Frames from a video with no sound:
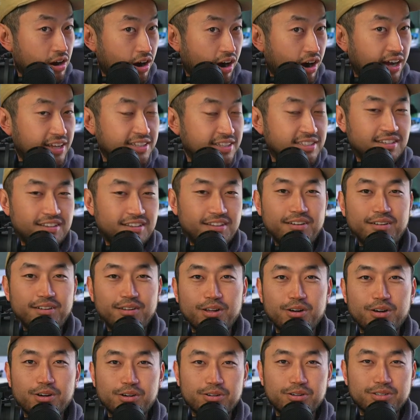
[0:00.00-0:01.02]
gone to their
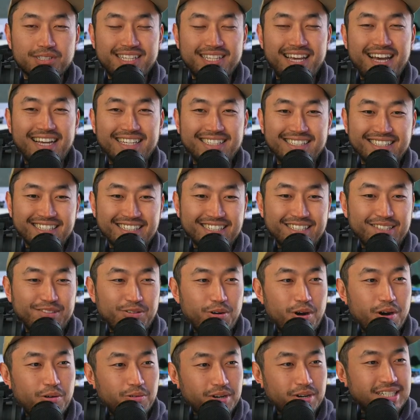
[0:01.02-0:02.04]
local Tesla
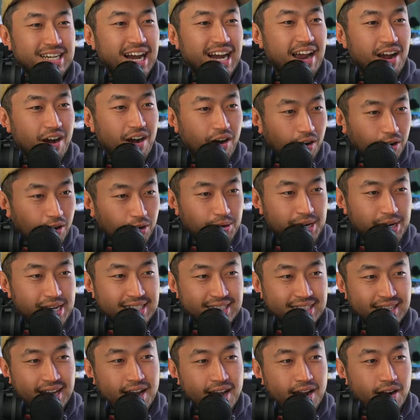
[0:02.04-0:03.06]
store, which I
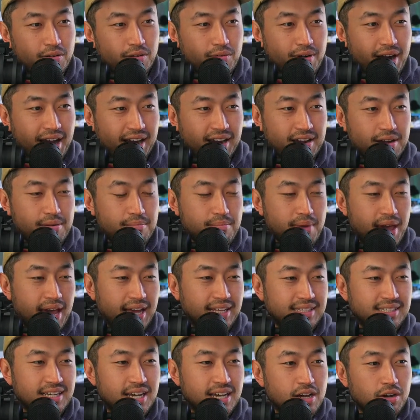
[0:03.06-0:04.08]
always
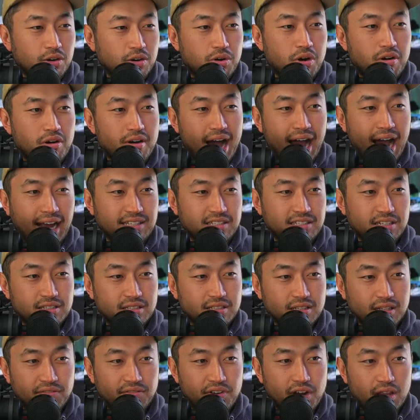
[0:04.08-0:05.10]
recommend. Quote, I
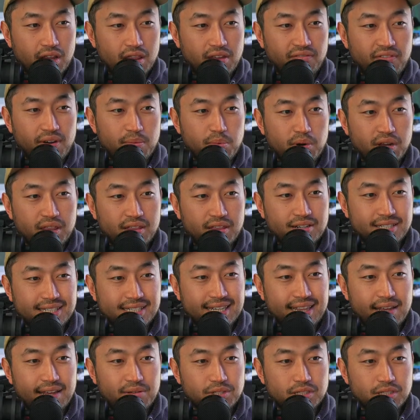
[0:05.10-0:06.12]
took delivery on the February
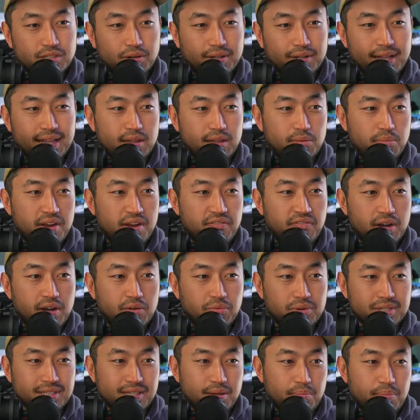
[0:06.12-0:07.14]
13th and was told that the
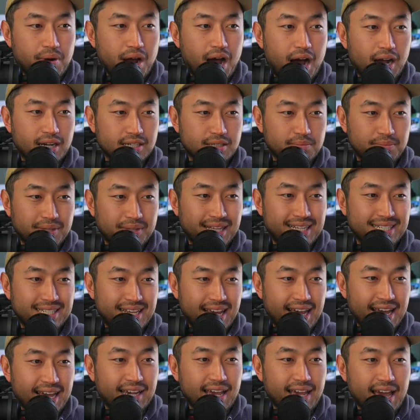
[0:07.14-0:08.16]
refund would approximately
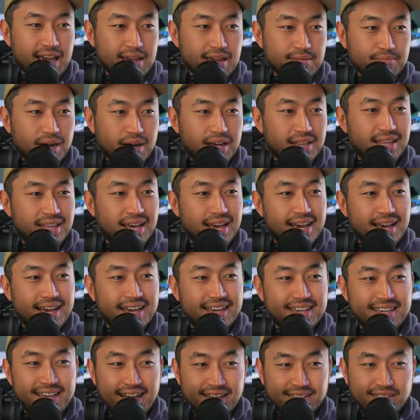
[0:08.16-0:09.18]
take a month.
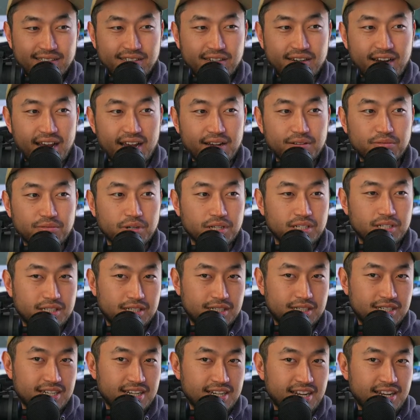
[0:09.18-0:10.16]
Yesterday is April